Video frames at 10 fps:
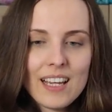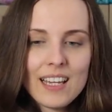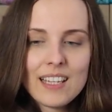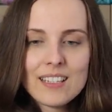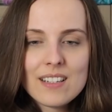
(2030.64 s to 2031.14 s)

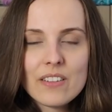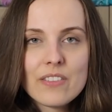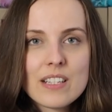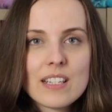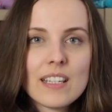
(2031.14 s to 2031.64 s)
And
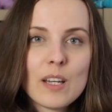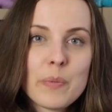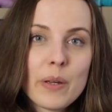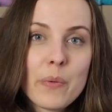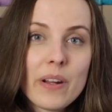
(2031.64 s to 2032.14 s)
obviously, I
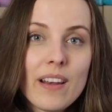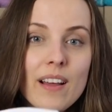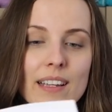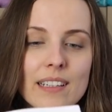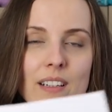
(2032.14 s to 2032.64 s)
pick what I
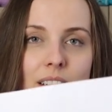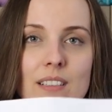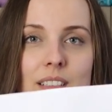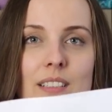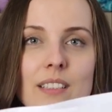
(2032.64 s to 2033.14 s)
like,
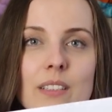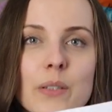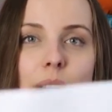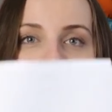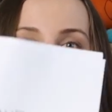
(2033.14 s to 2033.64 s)
not
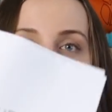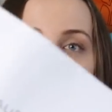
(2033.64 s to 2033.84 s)
what I can